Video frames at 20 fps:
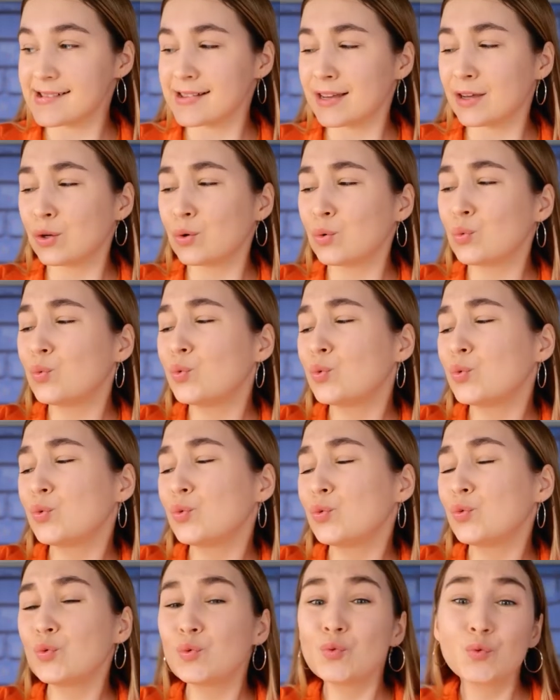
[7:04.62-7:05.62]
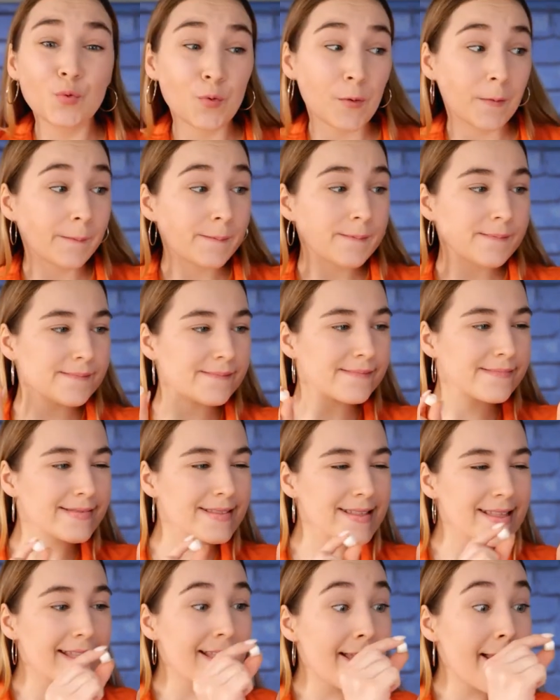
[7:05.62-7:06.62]
Oh, this is the cutest sponge
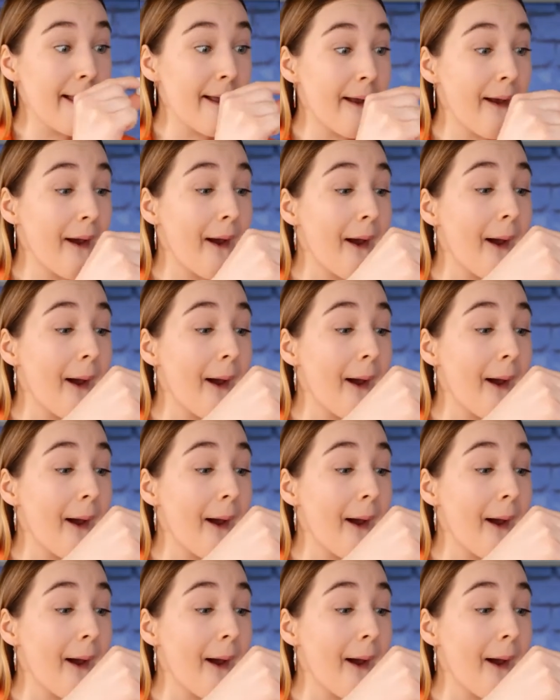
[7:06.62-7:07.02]
ever!